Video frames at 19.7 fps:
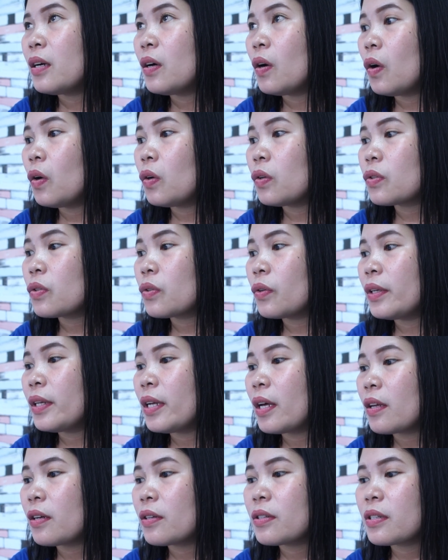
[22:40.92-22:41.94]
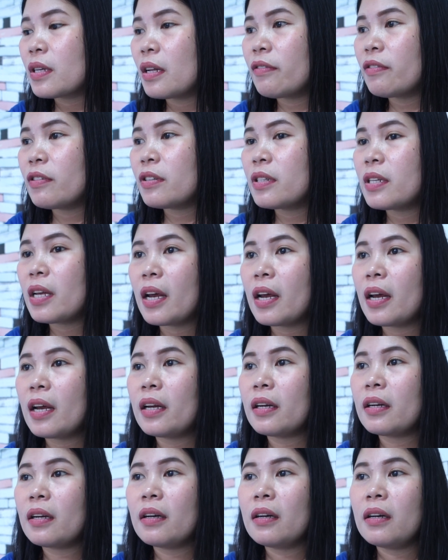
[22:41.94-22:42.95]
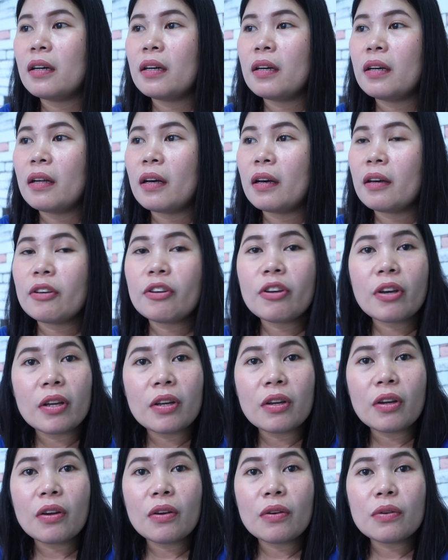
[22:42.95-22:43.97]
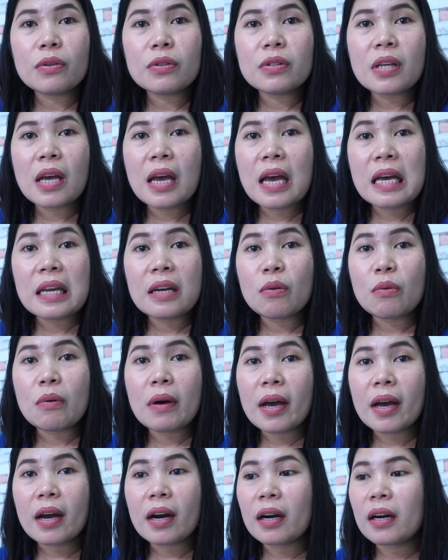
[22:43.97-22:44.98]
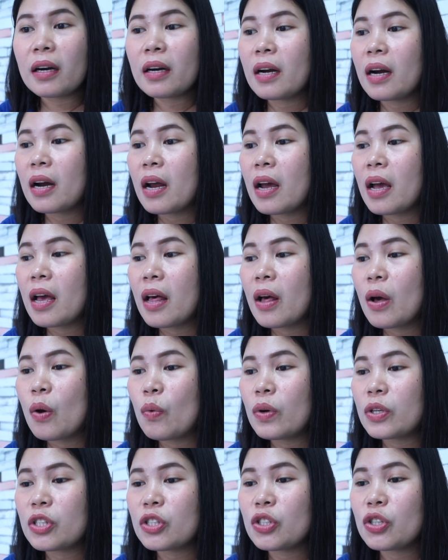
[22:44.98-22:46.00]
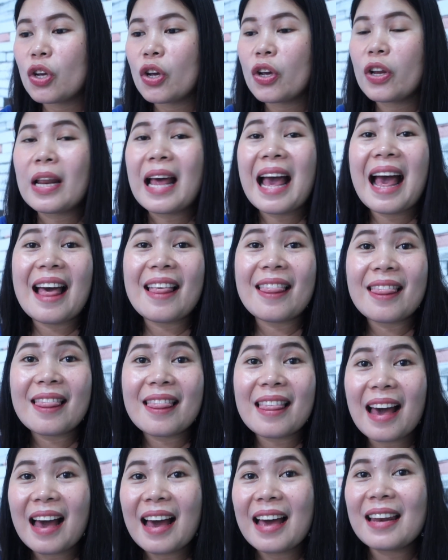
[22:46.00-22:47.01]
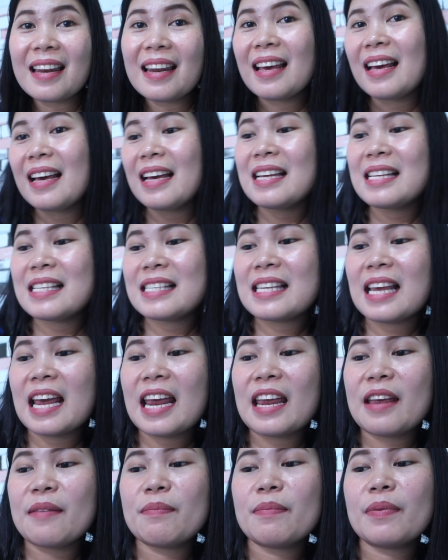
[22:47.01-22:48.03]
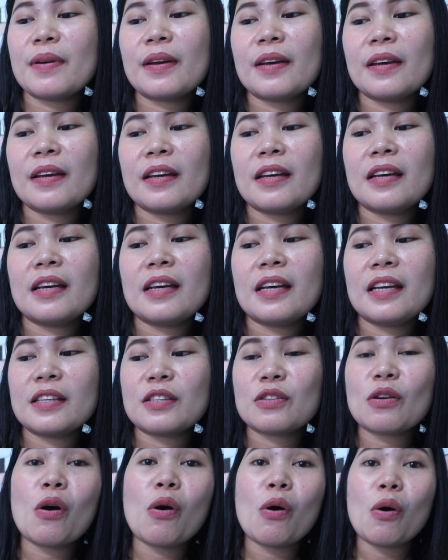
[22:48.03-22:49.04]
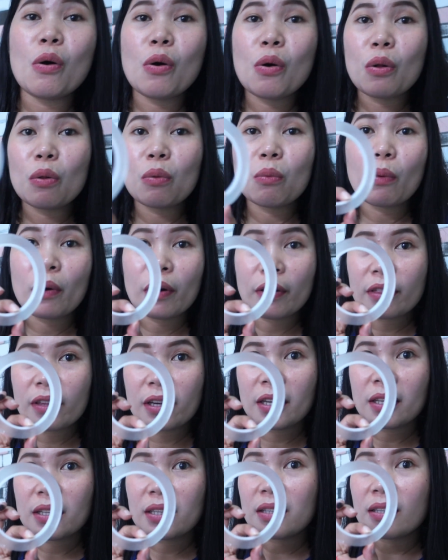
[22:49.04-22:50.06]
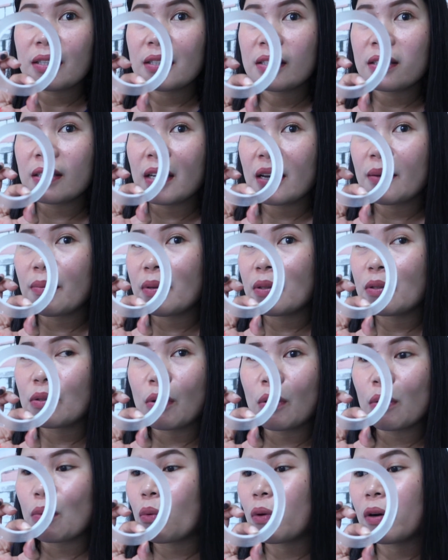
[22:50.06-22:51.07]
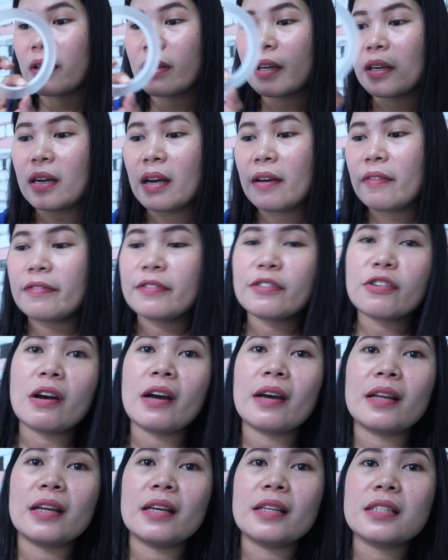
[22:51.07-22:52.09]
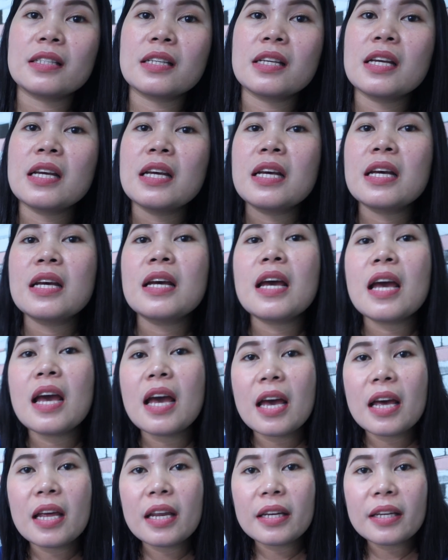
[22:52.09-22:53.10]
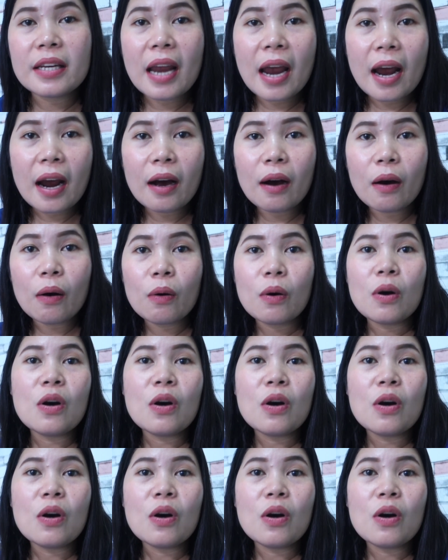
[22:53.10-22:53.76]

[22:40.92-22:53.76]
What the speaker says: Also another self-lip stand that you can use anywhere, which is good. And that tape. It's all worth it. This tape, it's all worth it. I've tried it. And now,